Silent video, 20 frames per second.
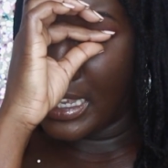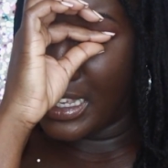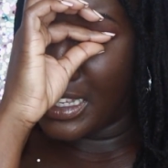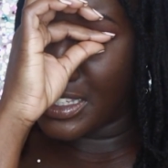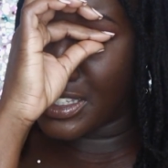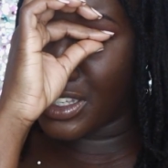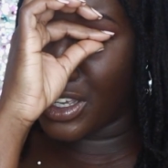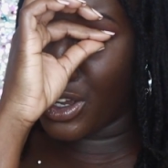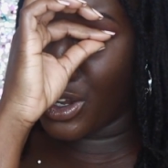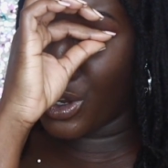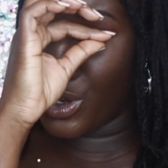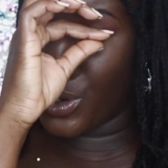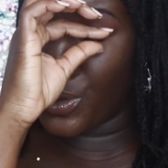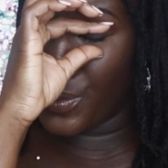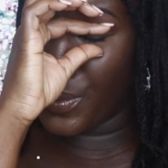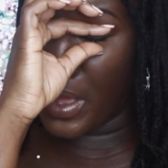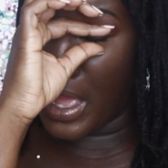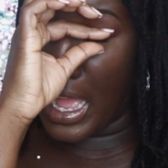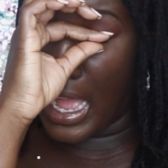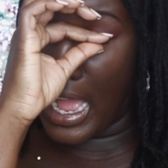
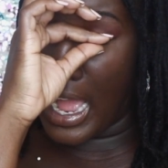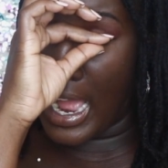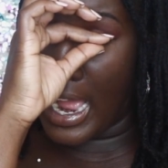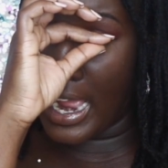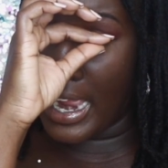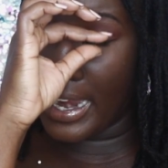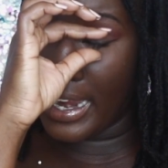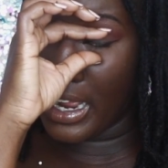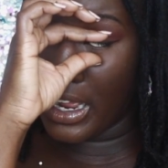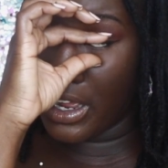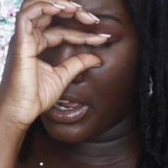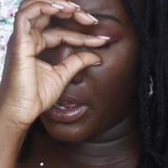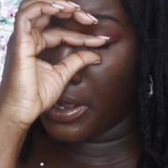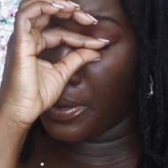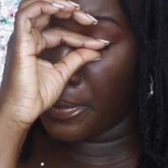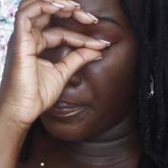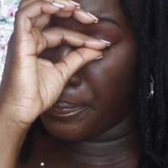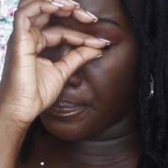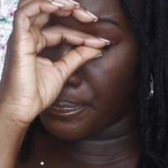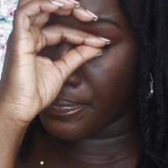So
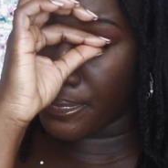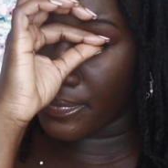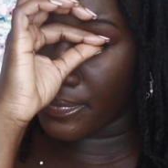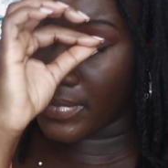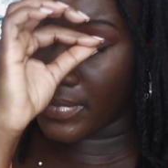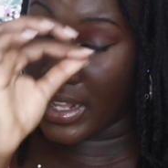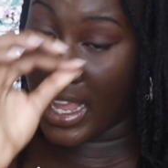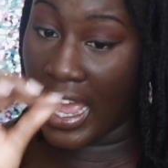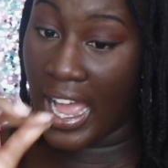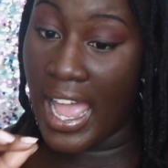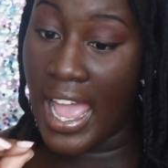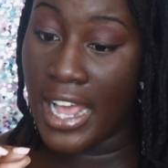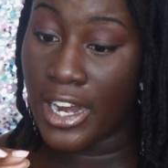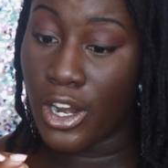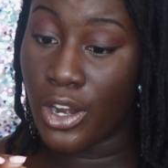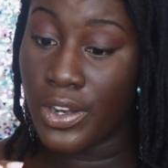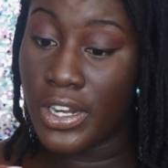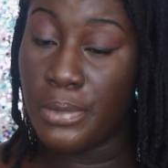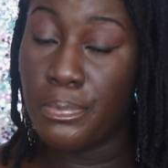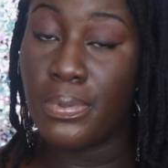I had
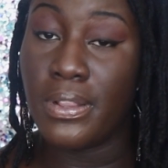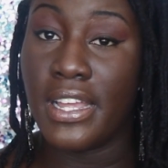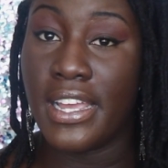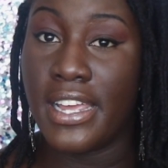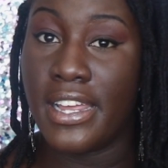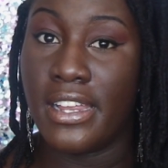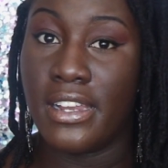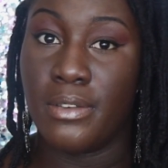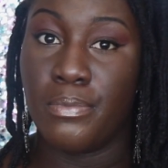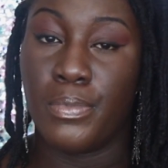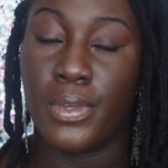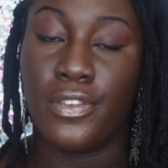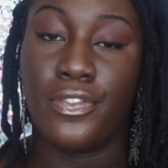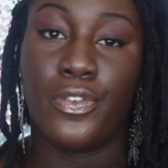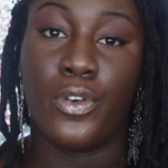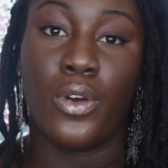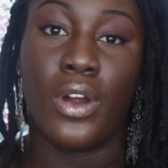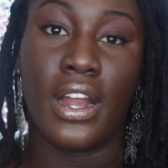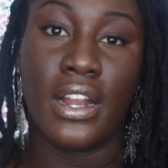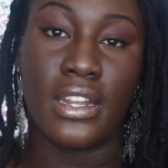already planned
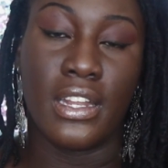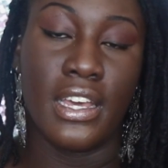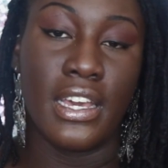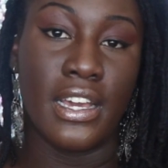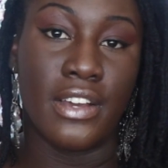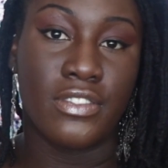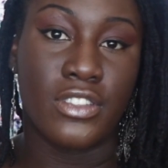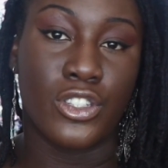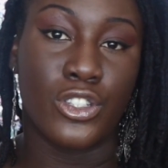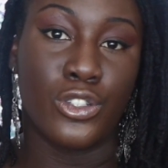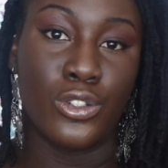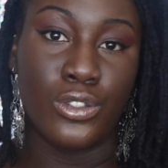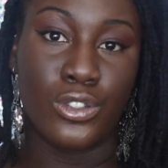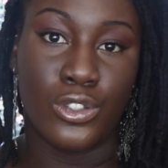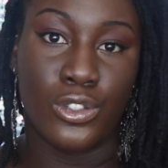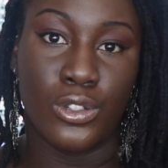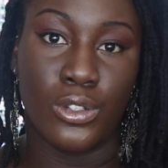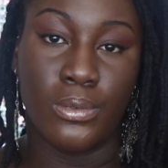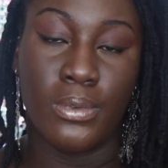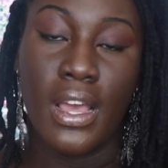before I left
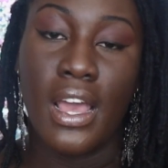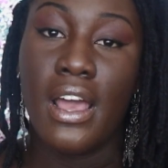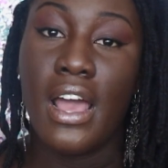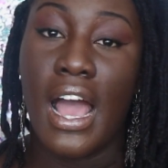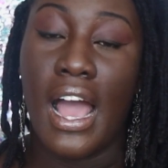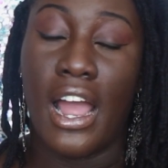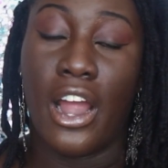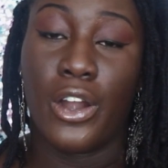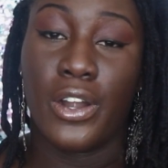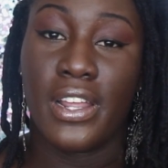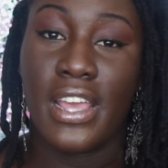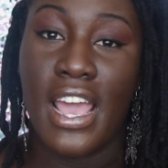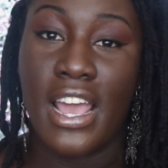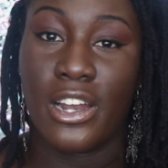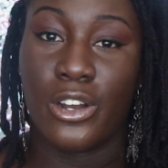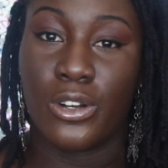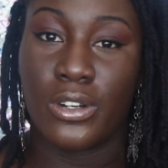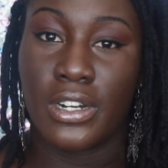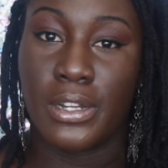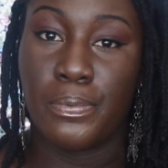YouTube, I
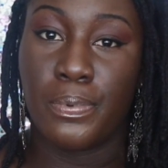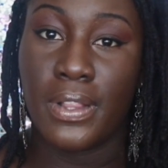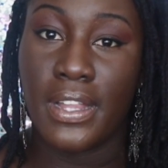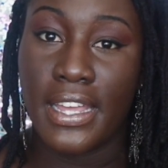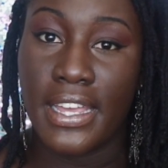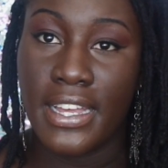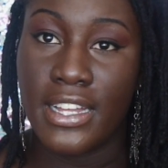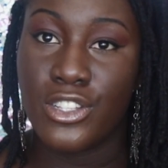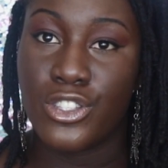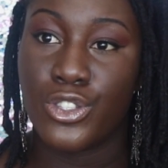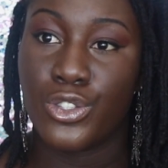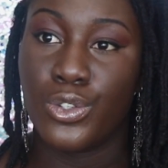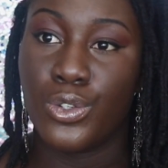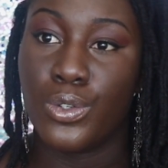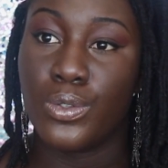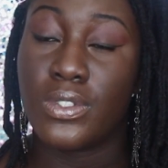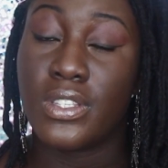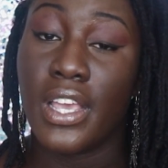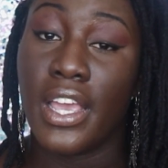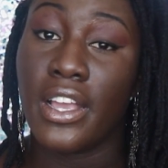already planned
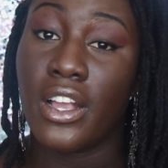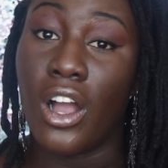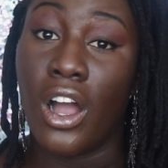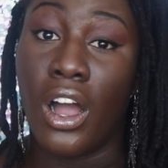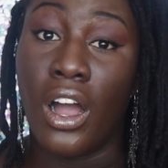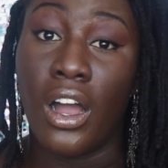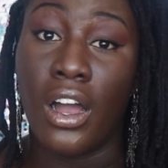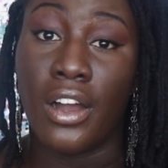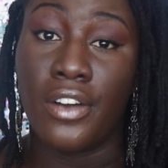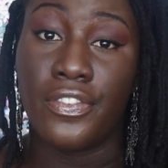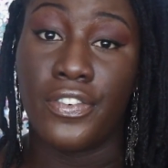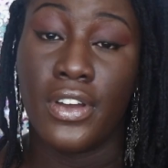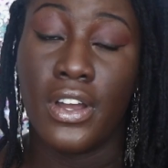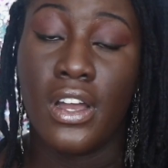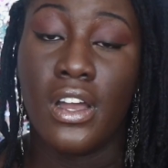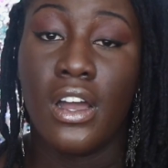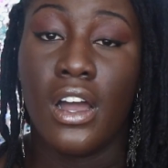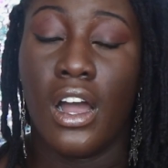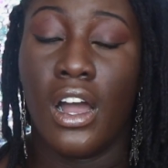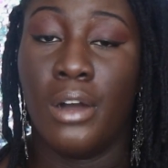to take off
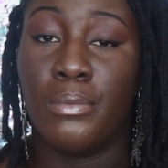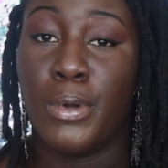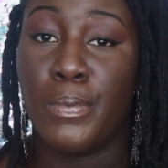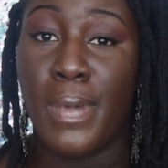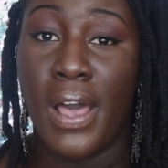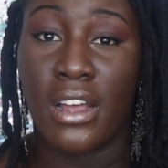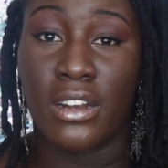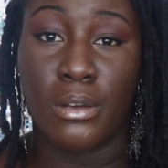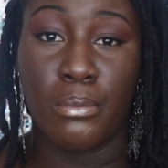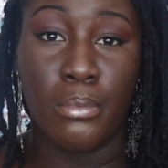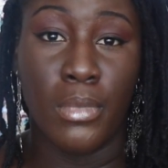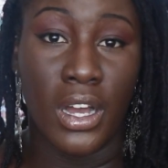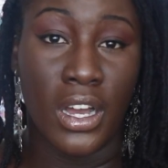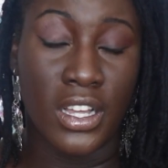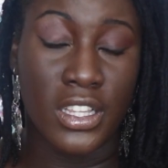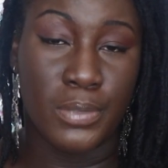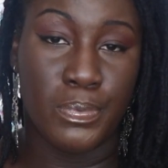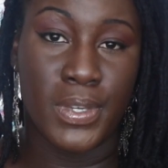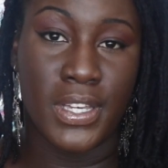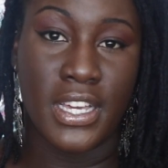about a
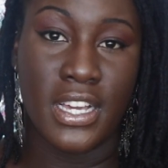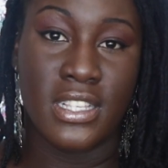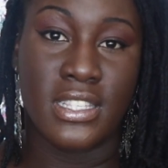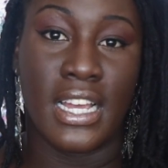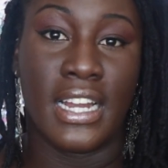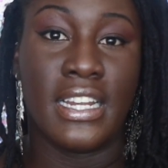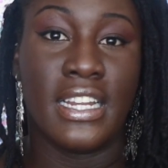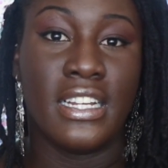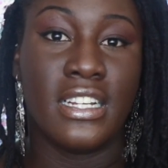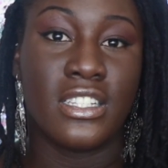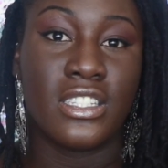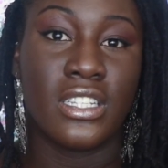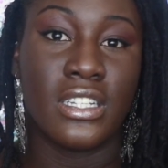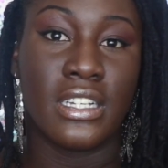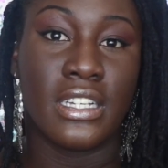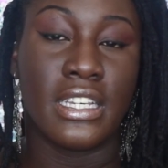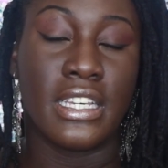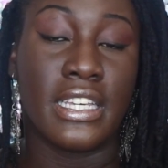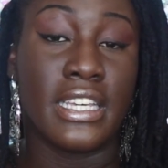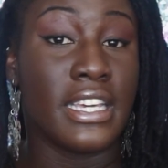month because I needed
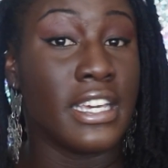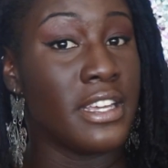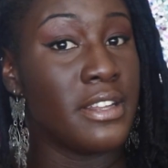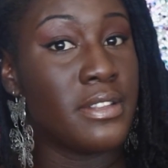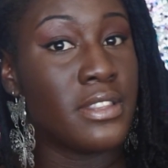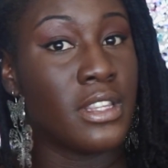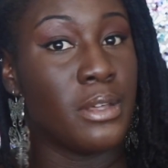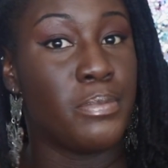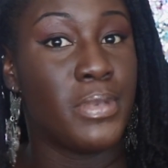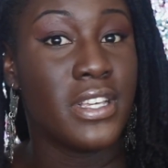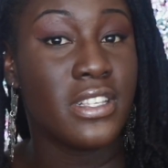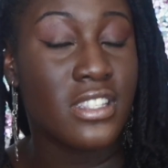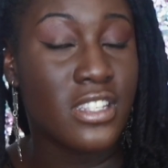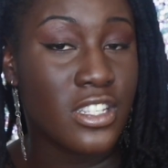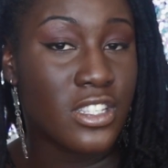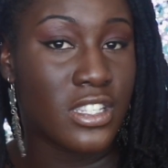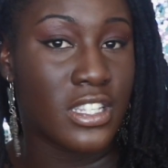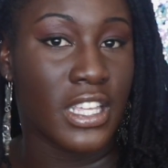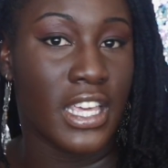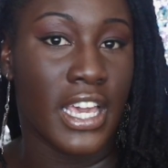to get the
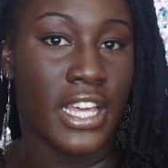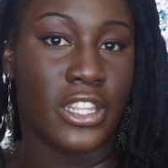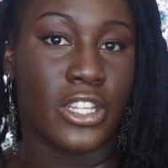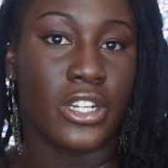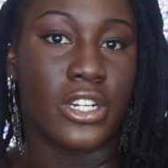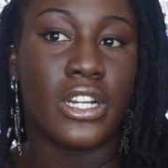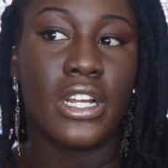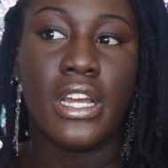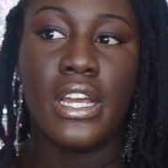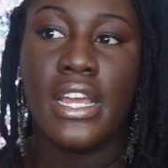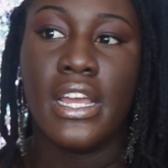business together,